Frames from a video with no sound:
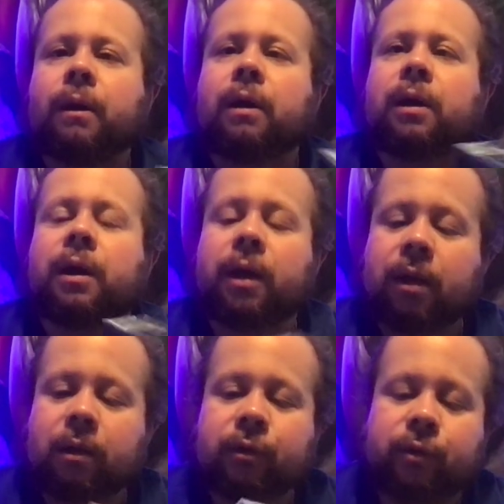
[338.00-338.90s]
and
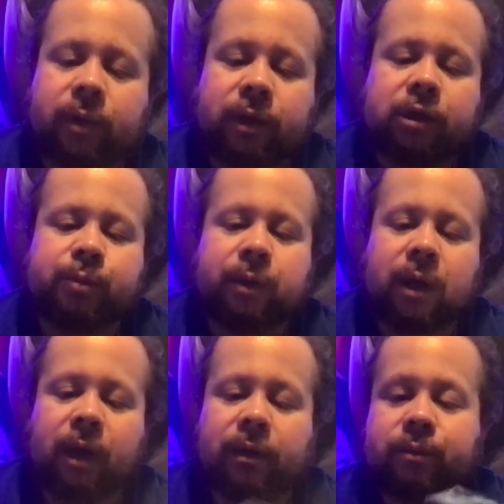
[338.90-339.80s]
other critics. But
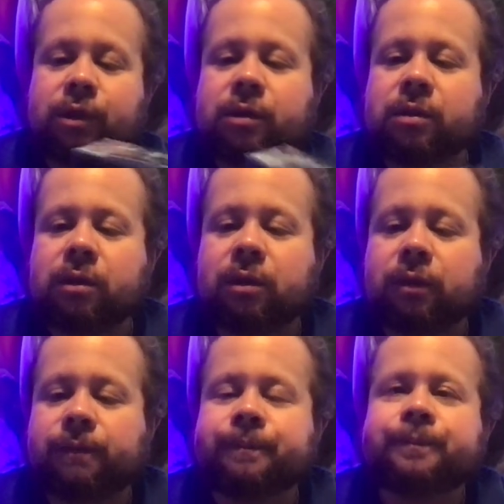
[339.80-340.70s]
I am just
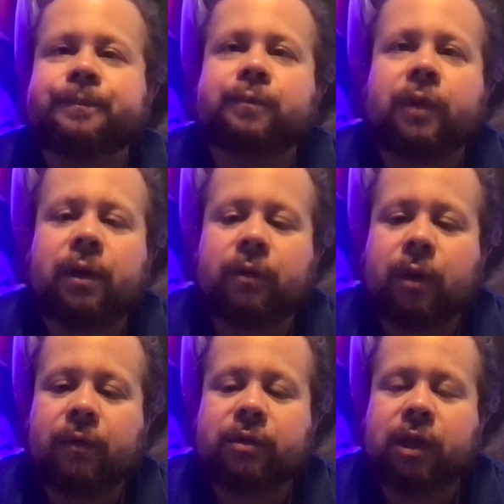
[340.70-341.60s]

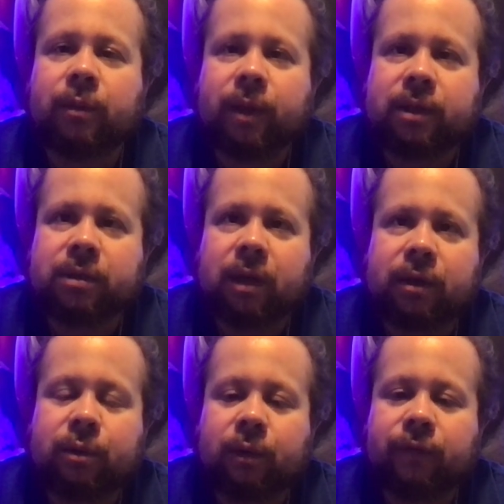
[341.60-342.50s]
every time I
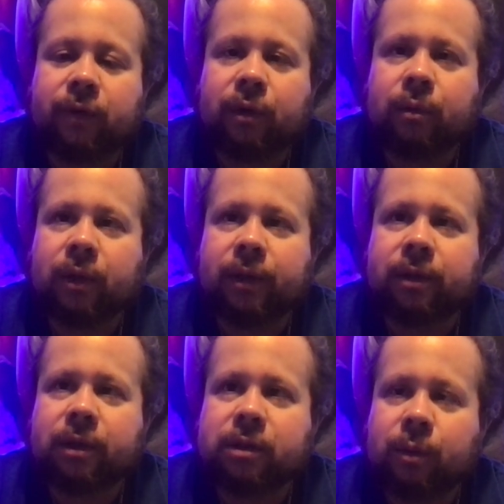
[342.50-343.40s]
do a video like
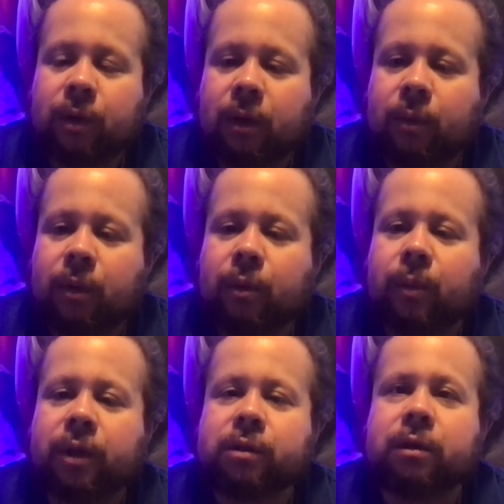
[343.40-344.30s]
this, I want to
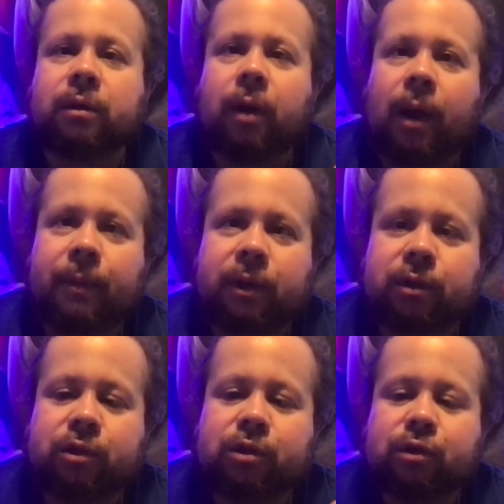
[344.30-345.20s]
make, you know, I'm a
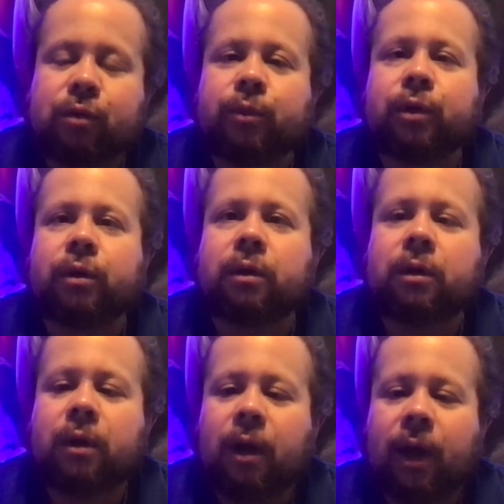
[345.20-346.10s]
consumer.
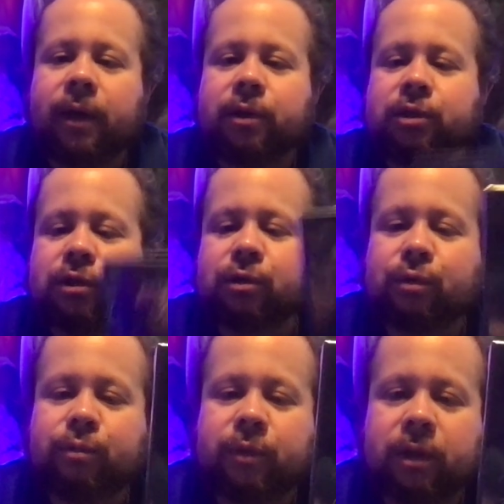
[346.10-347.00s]
I
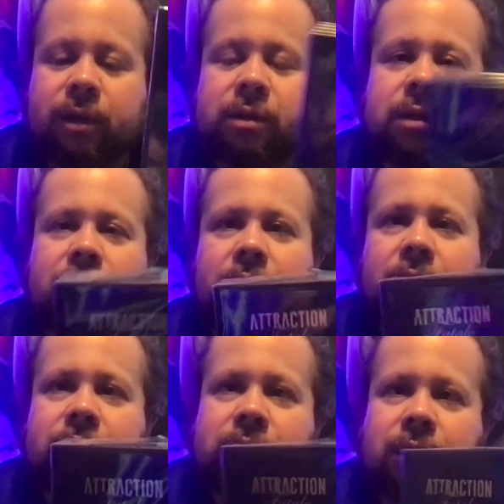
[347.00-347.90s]
consume these
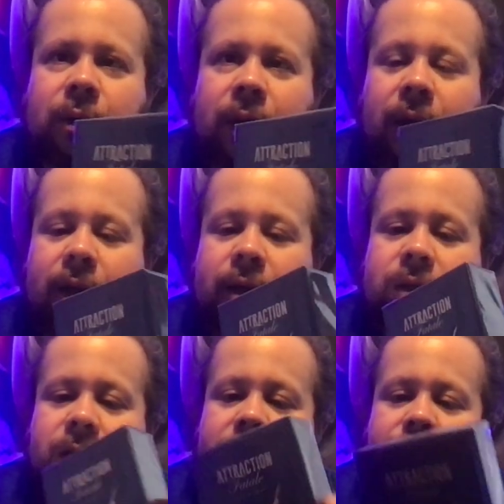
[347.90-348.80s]
things. You know, I
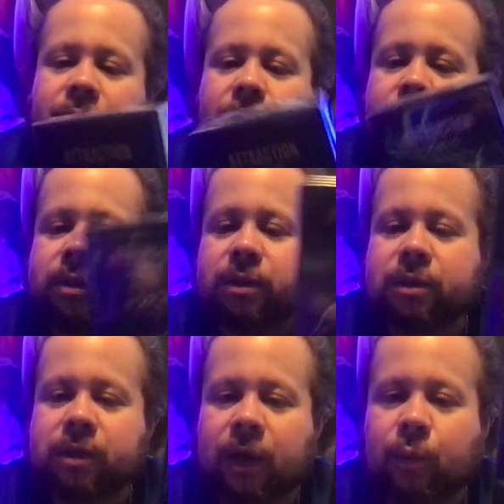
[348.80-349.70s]
collect
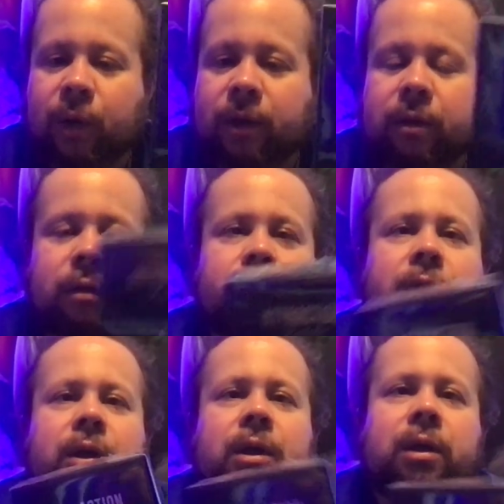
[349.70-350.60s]
fragrances. I wear them,
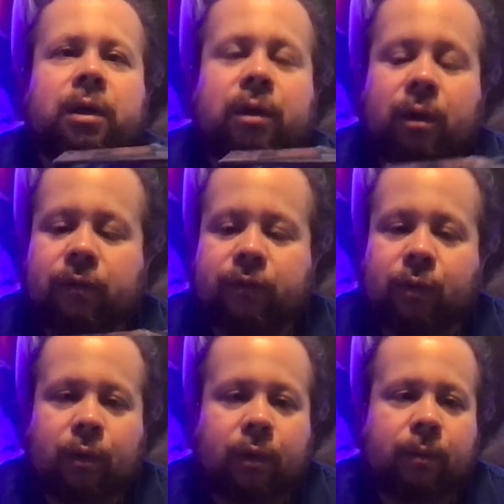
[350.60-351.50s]
you know,
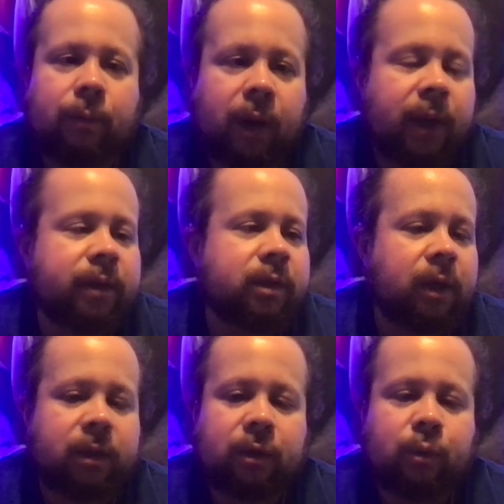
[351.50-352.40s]
for my
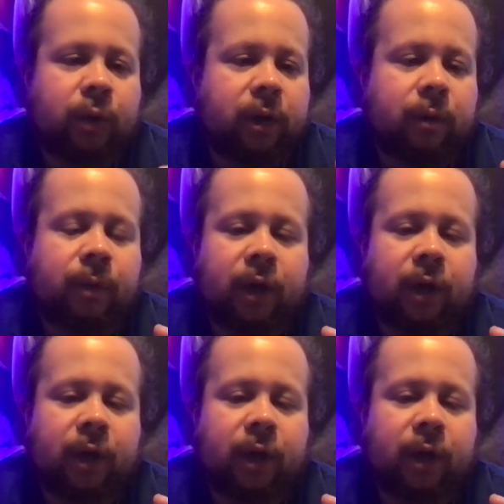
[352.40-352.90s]
daily wear,